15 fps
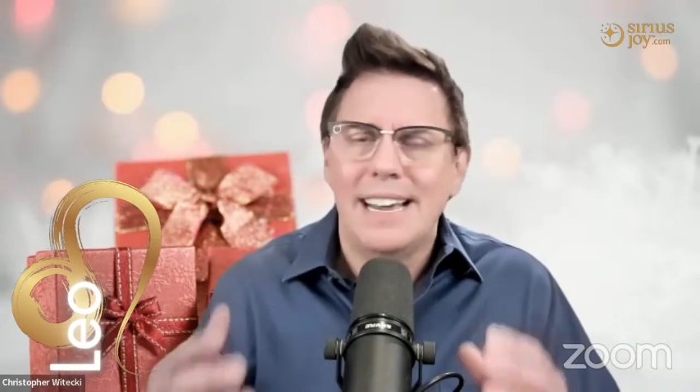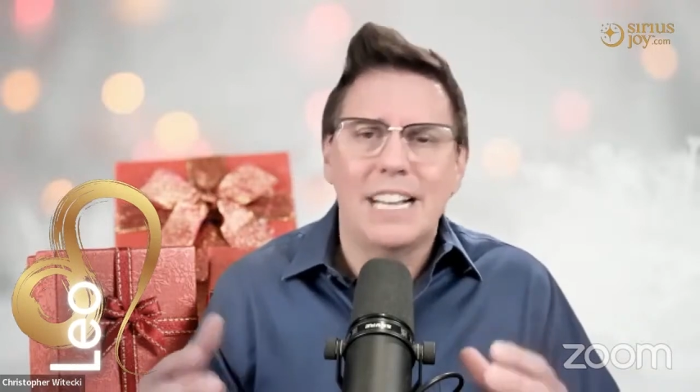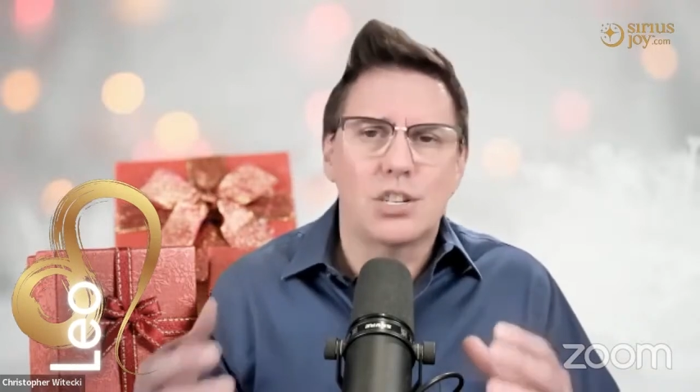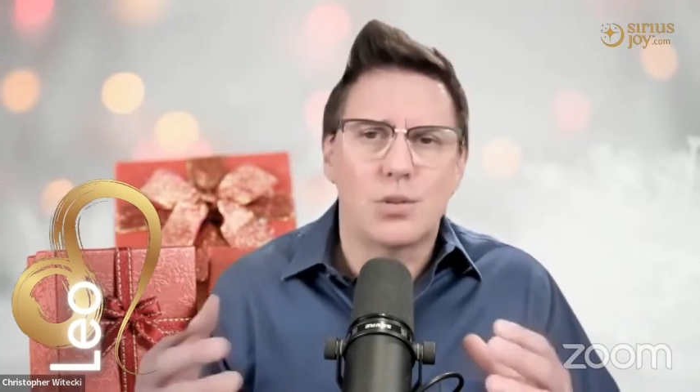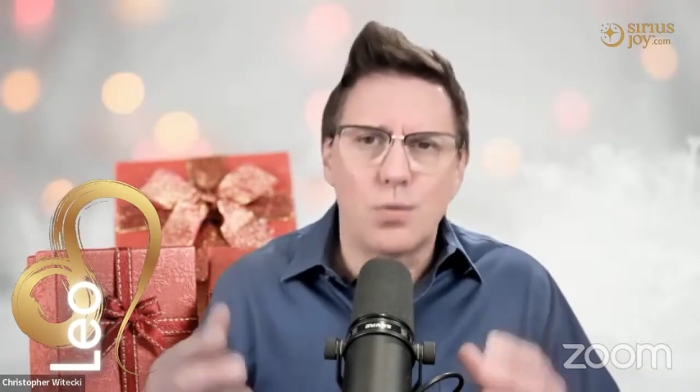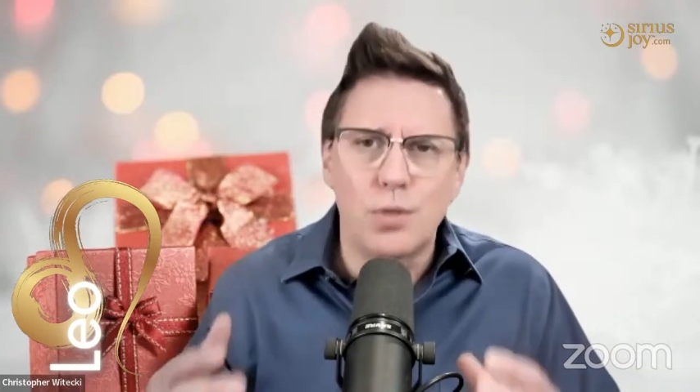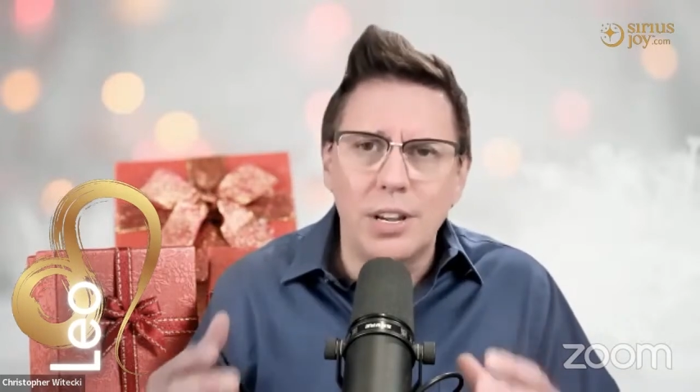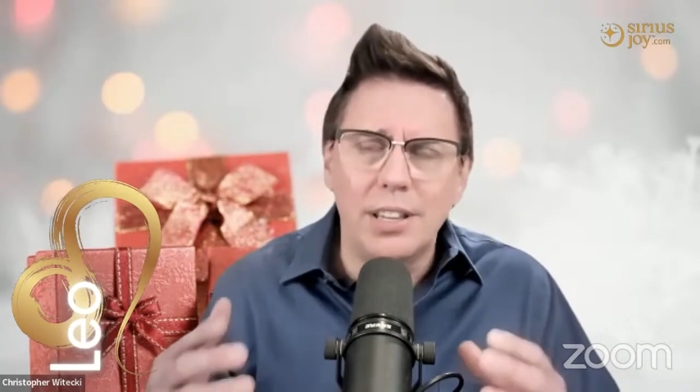
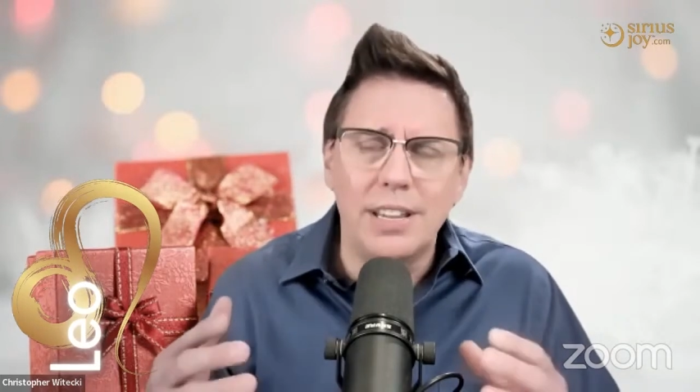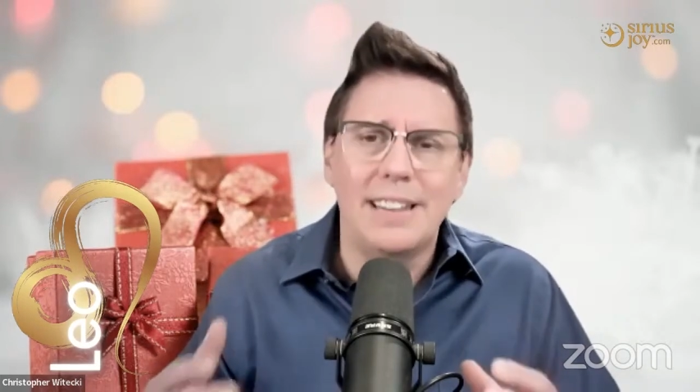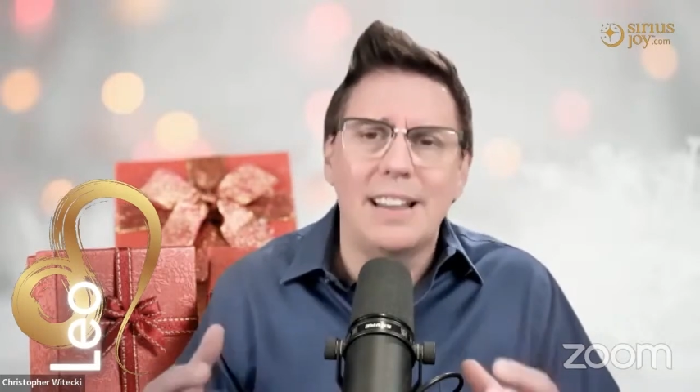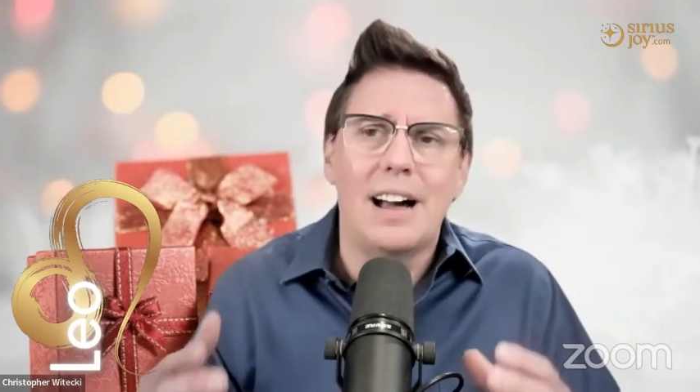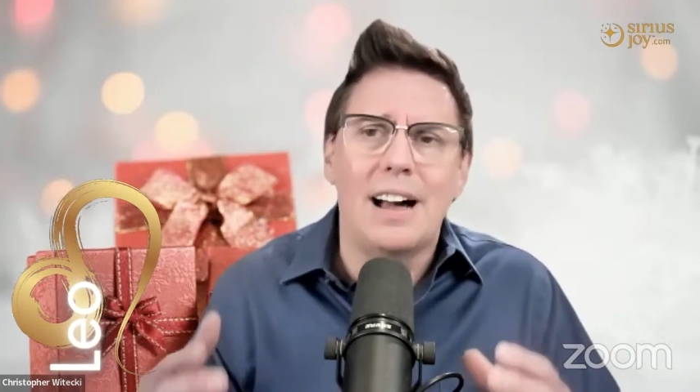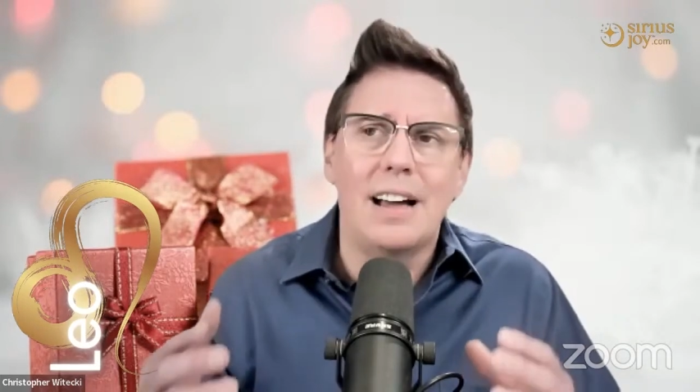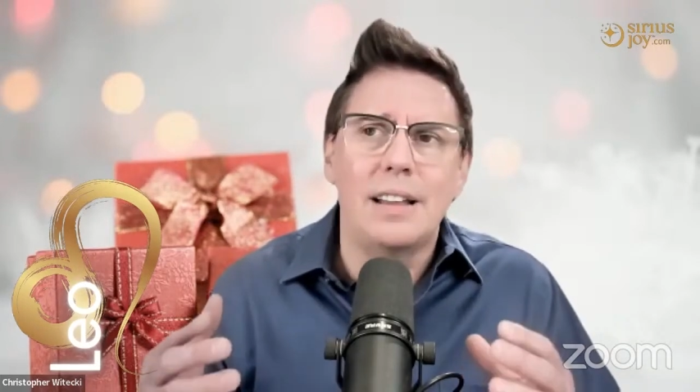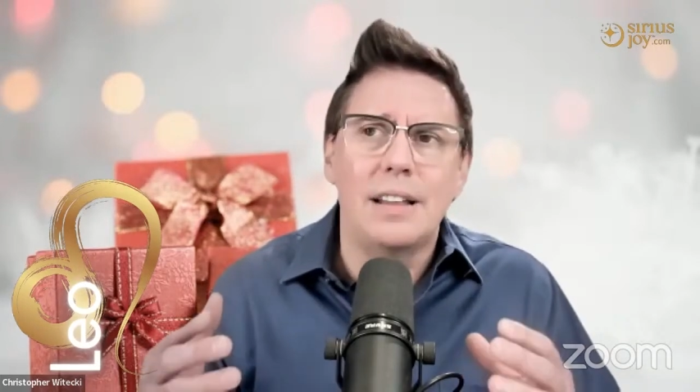is really
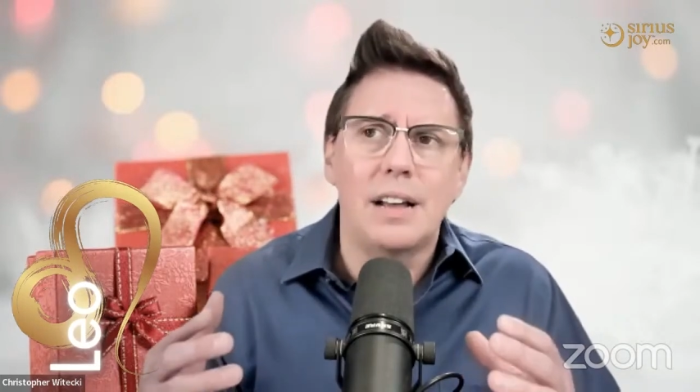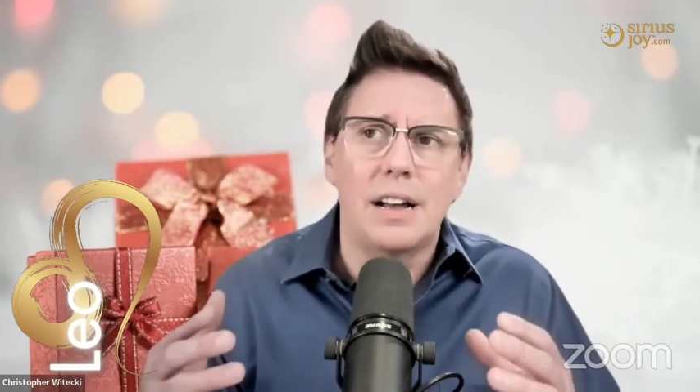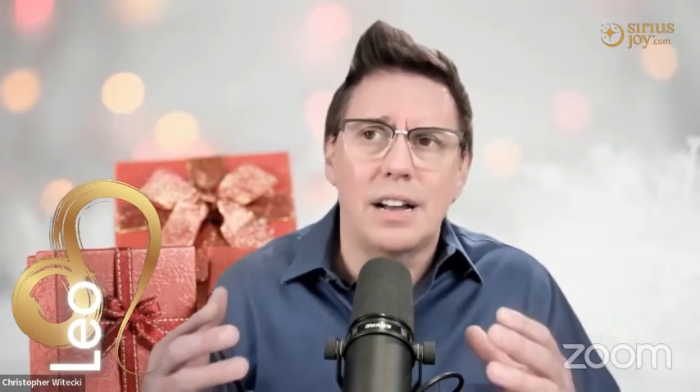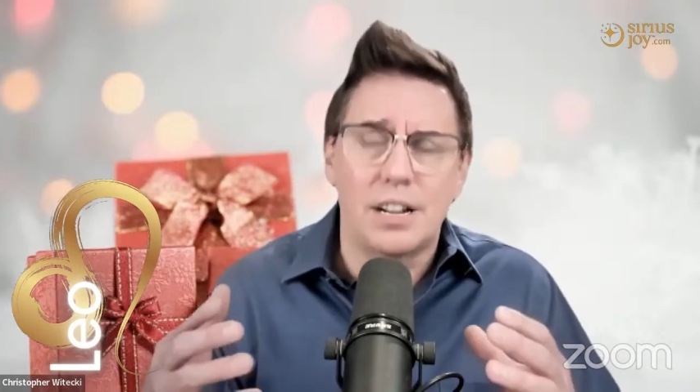not